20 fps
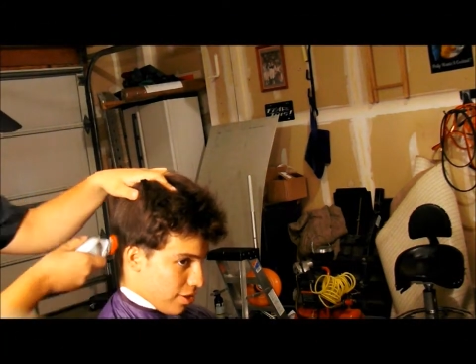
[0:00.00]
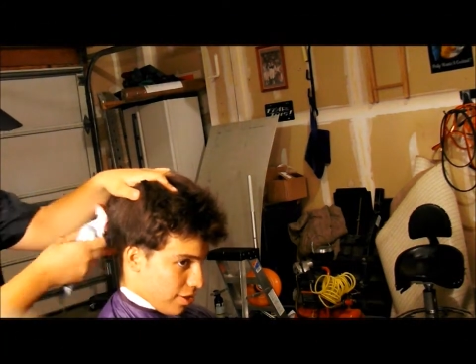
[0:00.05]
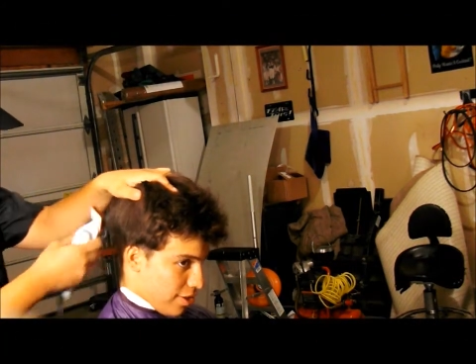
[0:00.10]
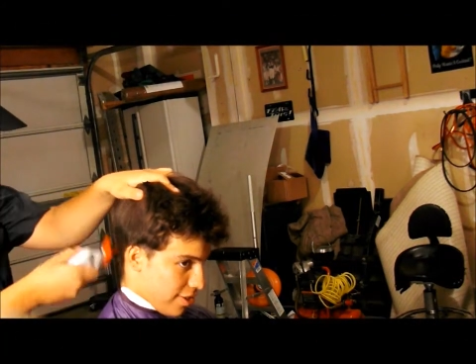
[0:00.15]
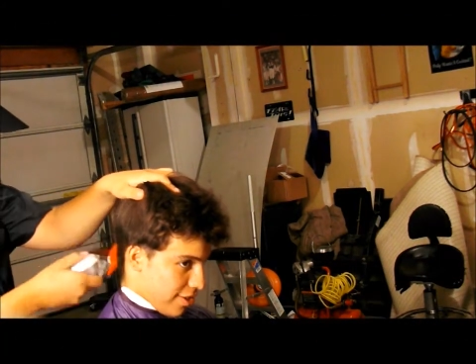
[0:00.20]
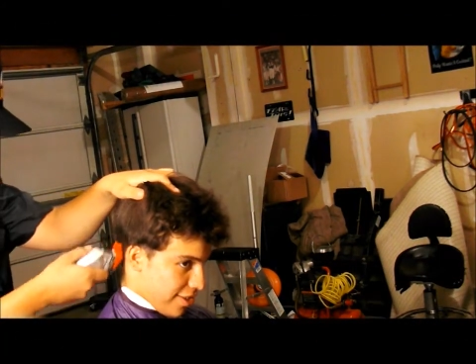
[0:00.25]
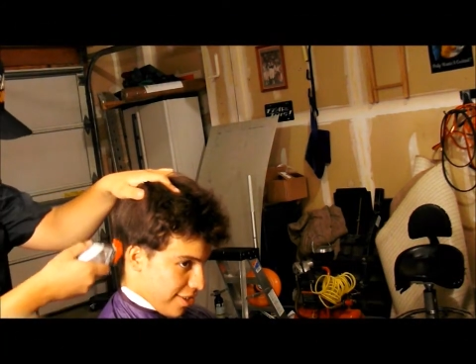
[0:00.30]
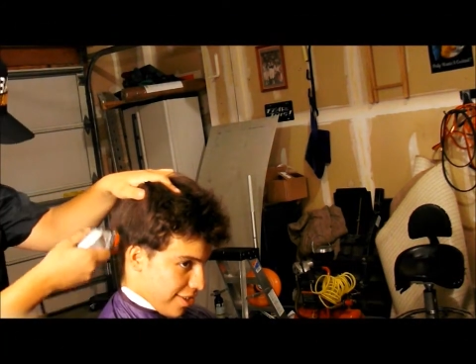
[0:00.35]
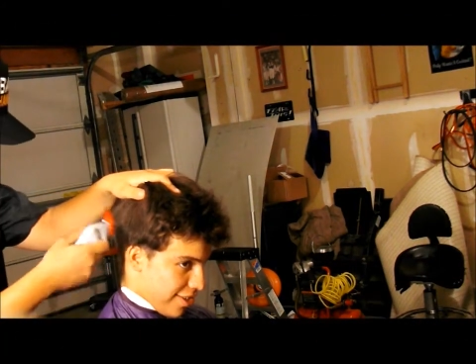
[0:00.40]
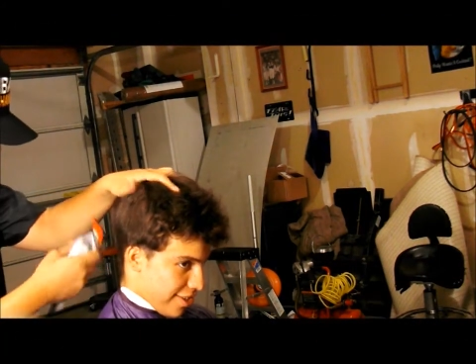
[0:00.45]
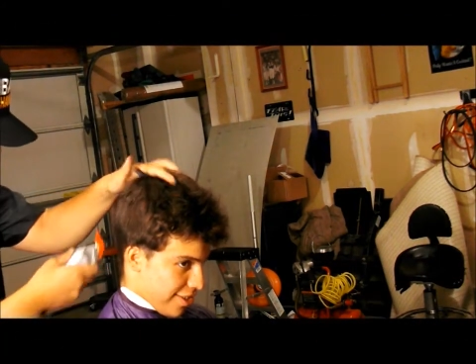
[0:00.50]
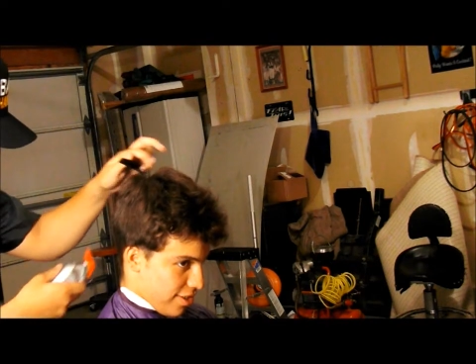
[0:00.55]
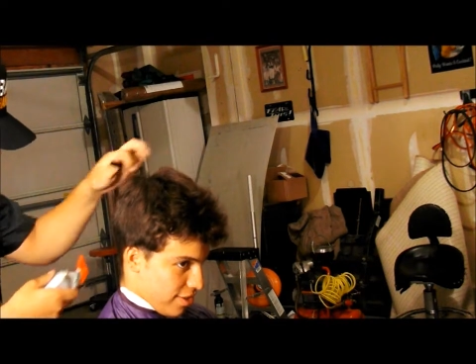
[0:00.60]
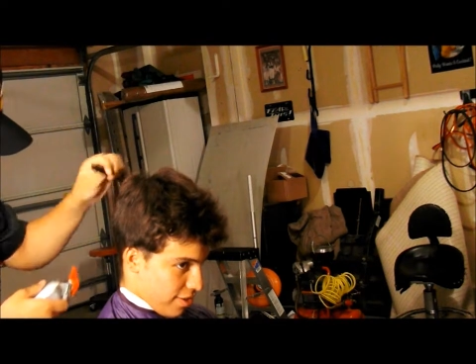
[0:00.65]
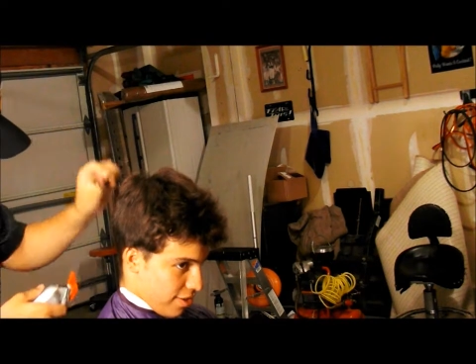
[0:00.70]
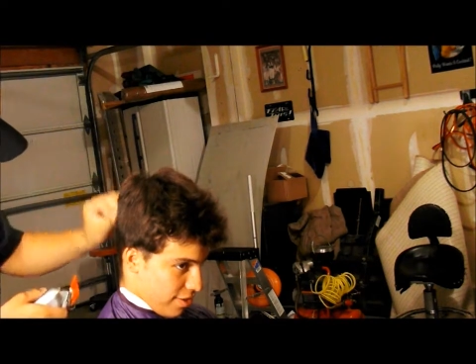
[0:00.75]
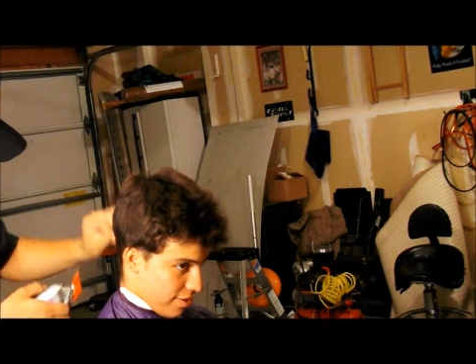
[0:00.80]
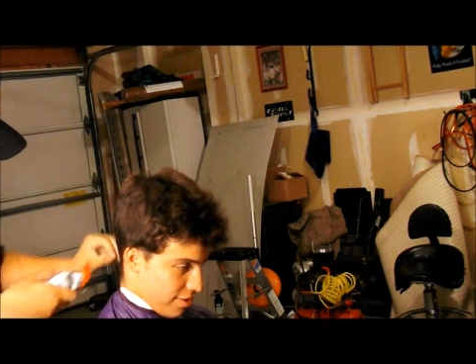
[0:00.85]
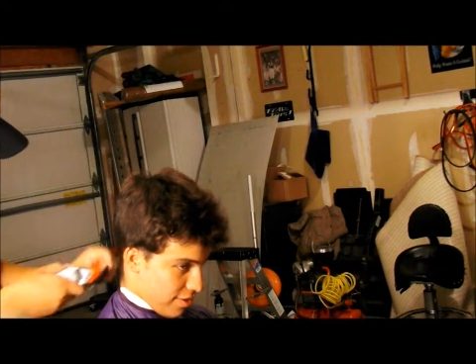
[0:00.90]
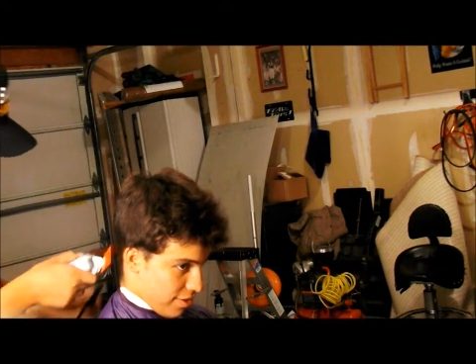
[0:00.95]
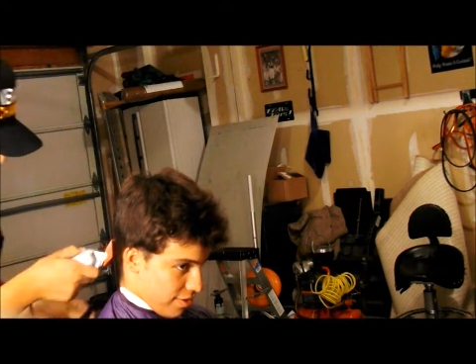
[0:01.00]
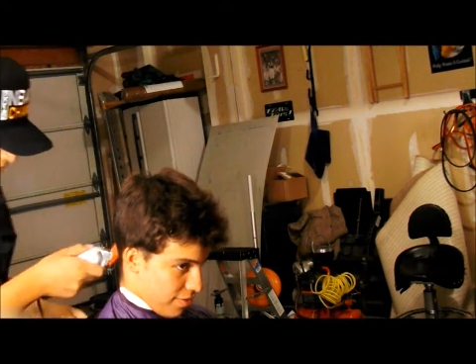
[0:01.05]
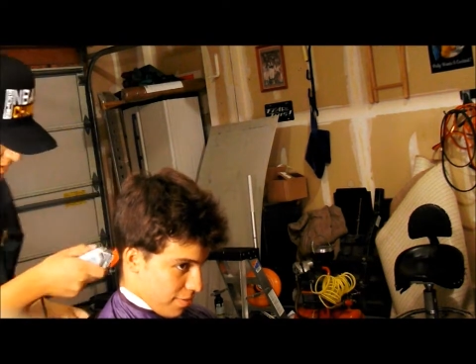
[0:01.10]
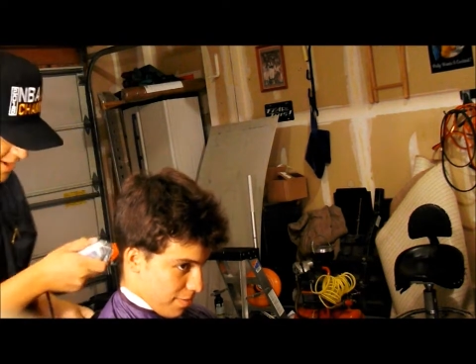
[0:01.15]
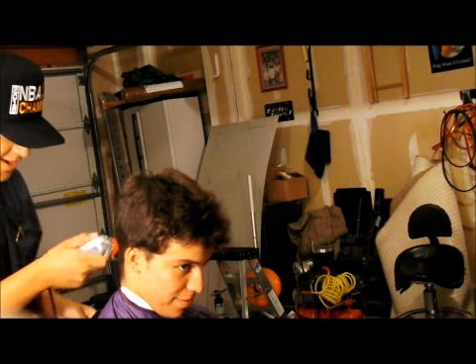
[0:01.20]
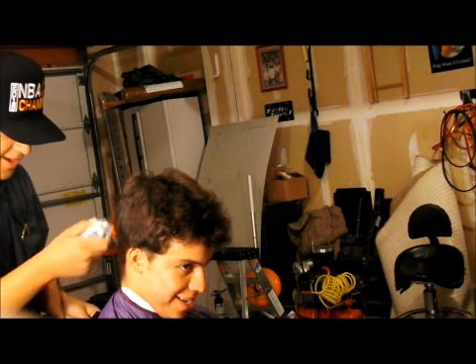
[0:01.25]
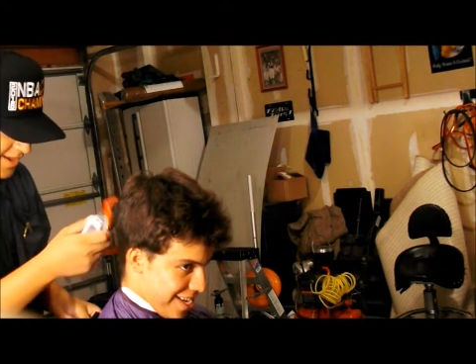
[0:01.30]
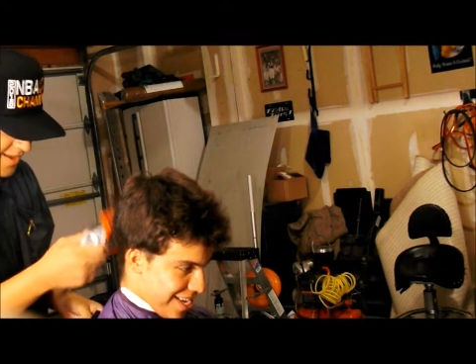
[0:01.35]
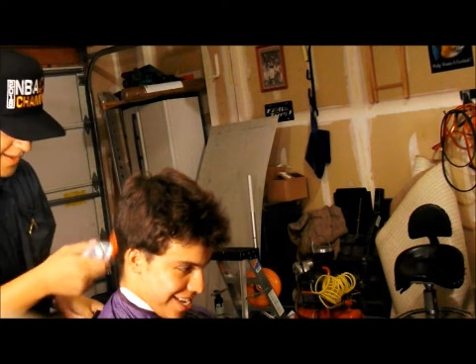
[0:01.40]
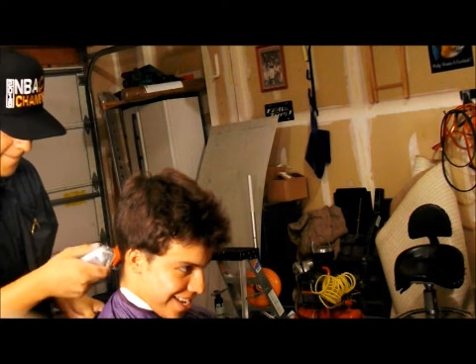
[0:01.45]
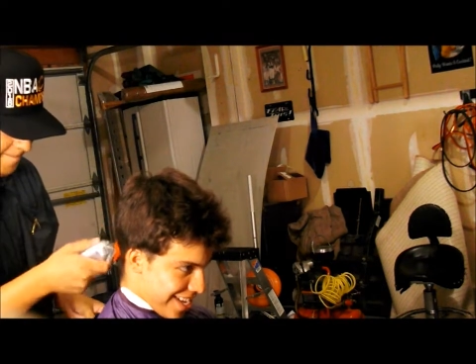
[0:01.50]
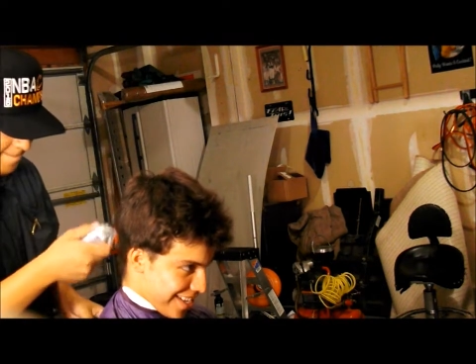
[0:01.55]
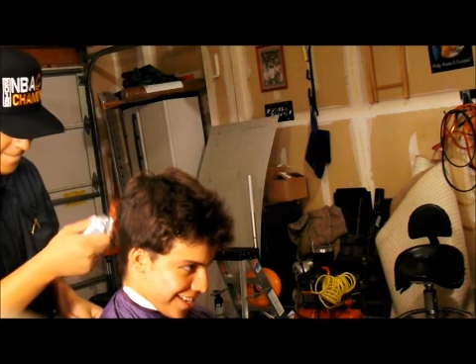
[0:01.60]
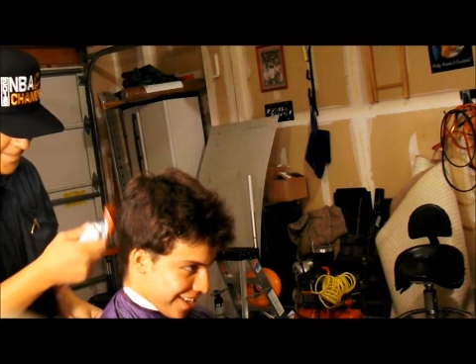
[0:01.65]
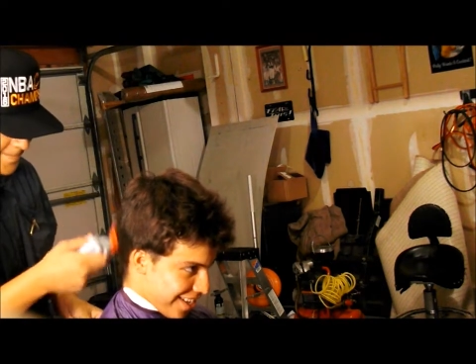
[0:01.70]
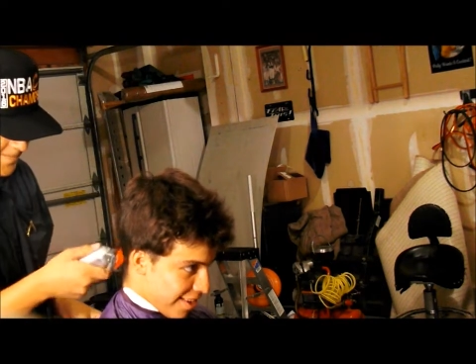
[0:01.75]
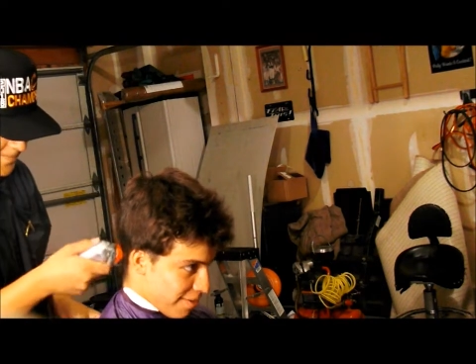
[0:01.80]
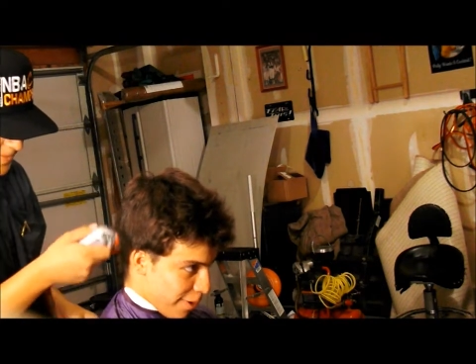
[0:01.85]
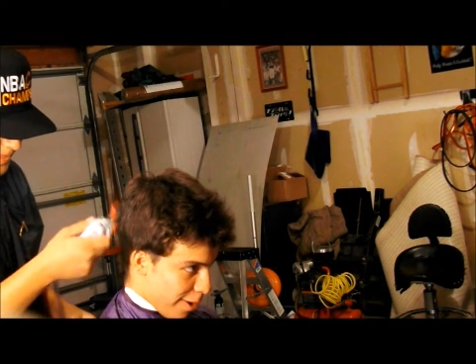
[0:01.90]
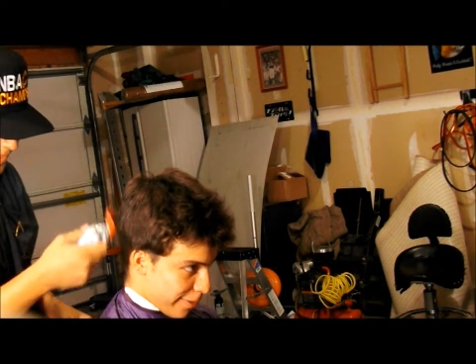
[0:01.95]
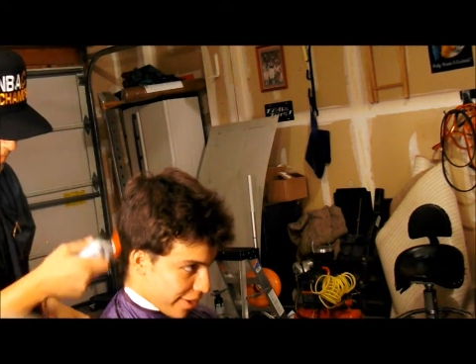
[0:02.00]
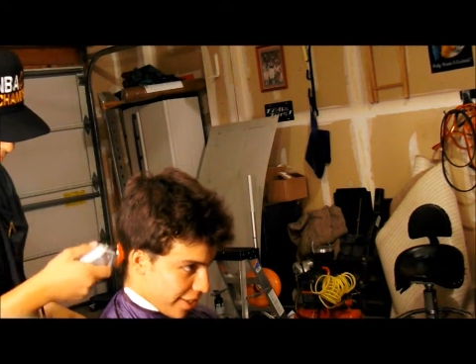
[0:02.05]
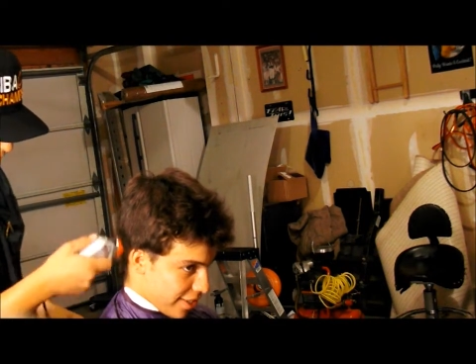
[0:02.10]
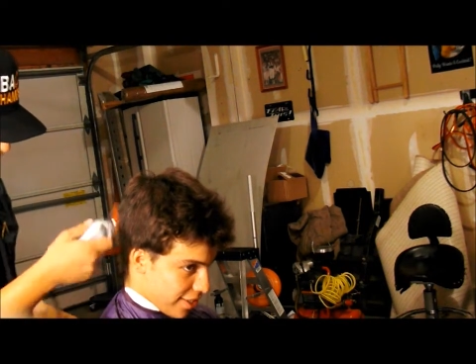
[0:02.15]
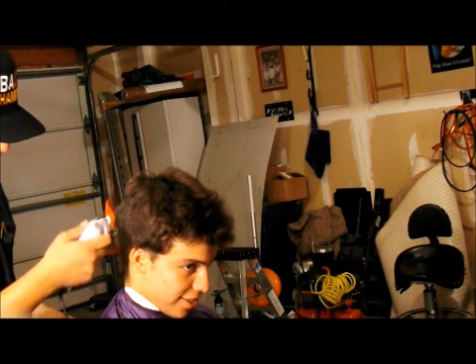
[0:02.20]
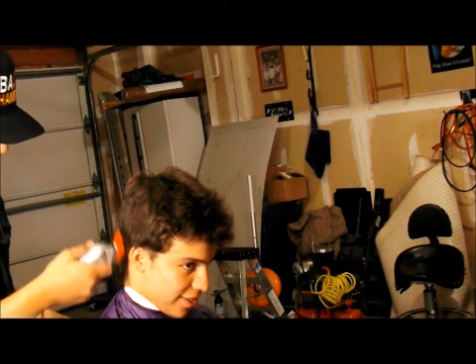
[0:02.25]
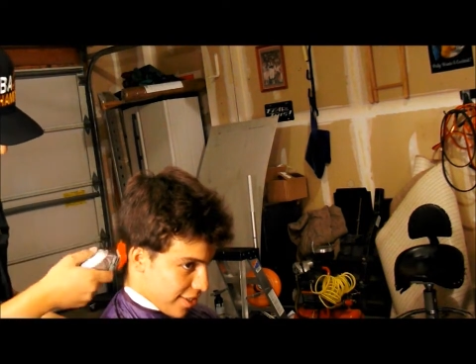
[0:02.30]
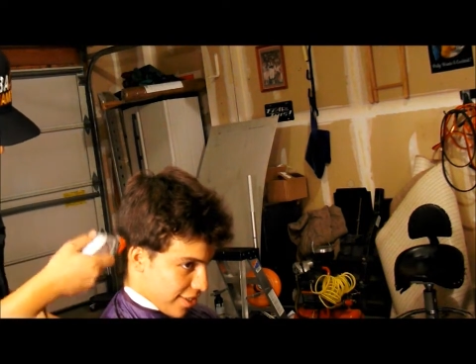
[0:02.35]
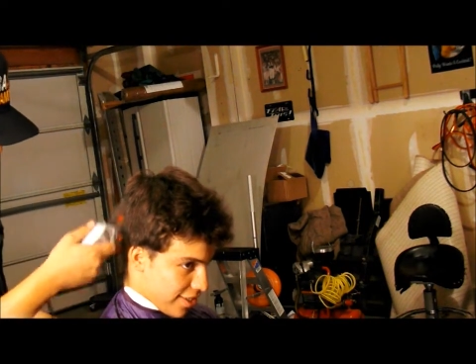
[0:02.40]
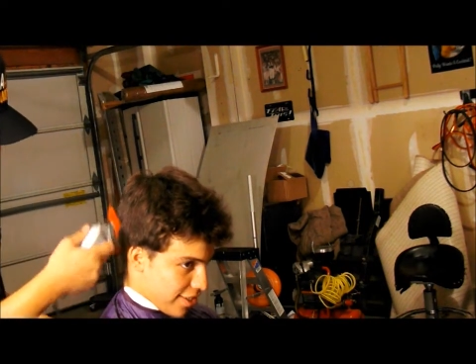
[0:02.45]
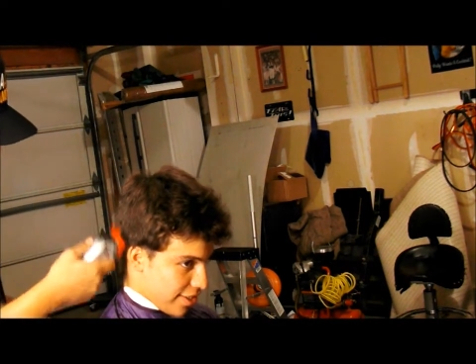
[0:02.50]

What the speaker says: So now this is my number 3 guard,